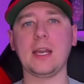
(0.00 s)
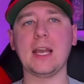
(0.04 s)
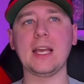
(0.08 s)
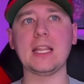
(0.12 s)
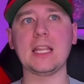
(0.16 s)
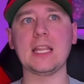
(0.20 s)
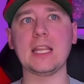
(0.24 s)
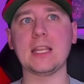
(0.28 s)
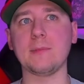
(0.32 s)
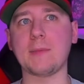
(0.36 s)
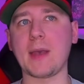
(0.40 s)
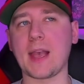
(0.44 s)

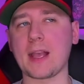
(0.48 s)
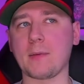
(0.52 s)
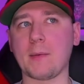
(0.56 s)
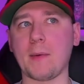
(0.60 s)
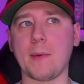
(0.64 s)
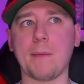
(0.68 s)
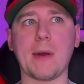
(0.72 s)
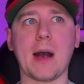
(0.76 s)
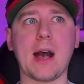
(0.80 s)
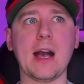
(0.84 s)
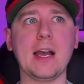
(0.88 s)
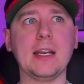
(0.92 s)
And in the back of
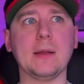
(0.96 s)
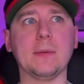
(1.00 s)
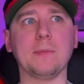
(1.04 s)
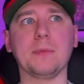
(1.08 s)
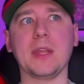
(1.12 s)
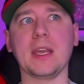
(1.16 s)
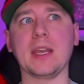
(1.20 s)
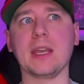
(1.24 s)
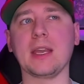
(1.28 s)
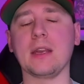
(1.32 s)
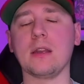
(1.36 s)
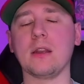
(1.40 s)
my mind, I'm
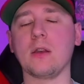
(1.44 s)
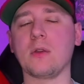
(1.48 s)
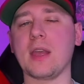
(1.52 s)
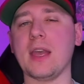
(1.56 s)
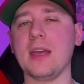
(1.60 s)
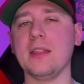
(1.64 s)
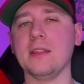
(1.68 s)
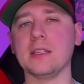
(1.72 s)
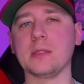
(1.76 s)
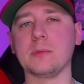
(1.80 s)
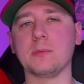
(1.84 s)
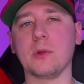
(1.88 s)
thinking,
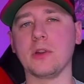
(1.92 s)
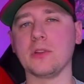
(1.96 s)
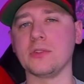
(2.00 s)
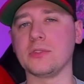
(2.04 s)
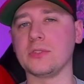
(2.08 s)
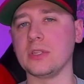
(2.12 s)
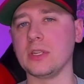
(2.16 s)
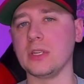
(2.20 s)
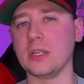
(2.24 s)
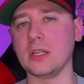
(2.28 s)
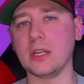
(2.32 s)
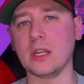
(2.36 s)
okay, this
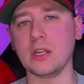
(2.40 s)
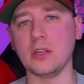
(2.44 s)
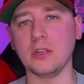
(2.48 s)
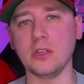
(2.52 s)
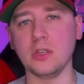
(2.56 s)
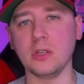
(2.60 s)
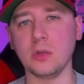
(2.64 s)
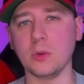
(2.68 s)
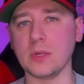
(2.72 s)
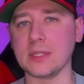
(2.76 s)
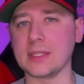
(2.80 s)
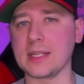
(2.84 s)
person
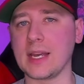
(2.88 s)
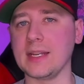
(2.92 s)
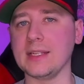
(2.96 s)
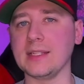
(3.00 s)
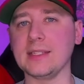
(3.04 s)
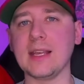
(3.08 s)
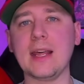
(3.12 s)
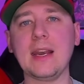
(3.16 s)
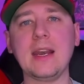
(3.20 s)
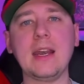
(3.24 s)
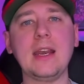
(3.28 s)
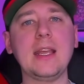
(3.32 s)
knew his
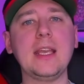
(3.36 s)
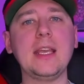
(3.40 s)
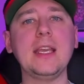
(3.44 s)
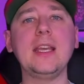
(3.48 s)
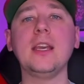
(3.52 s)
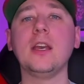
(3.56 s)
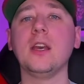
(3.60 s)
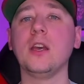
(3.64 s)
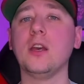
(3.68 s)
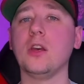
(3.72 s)
identity,